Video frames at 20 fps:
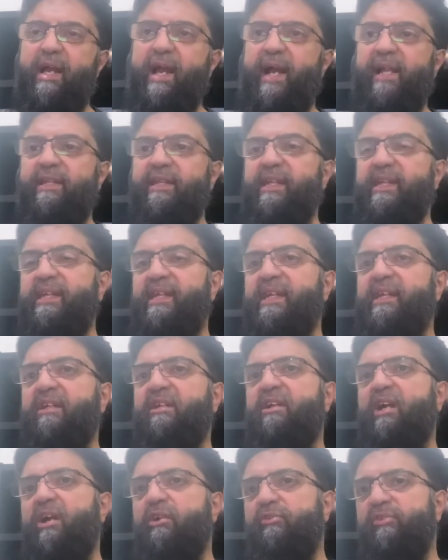and He
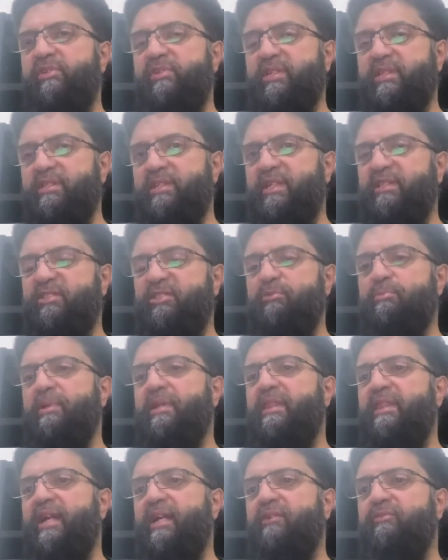encourages us to be
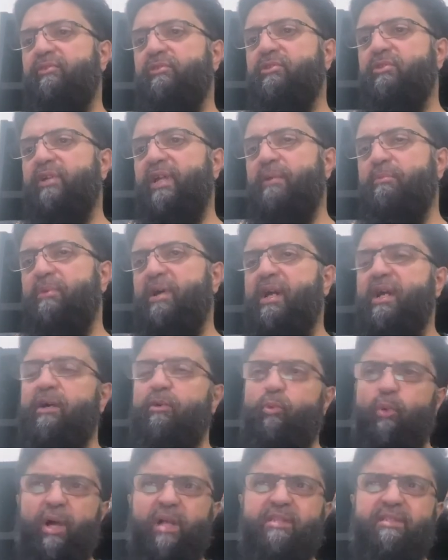thankful to Him.
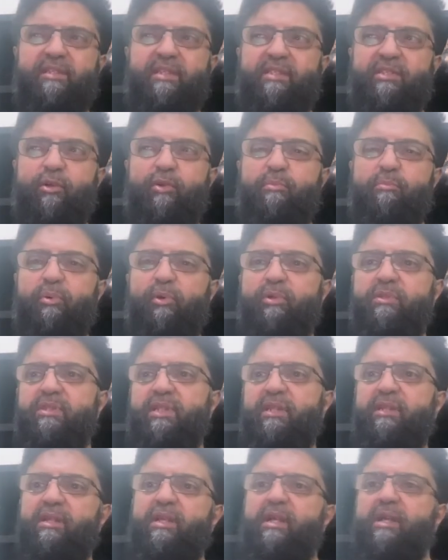Why is this so
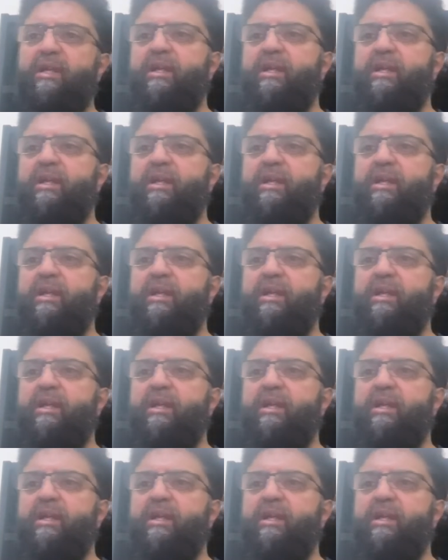important?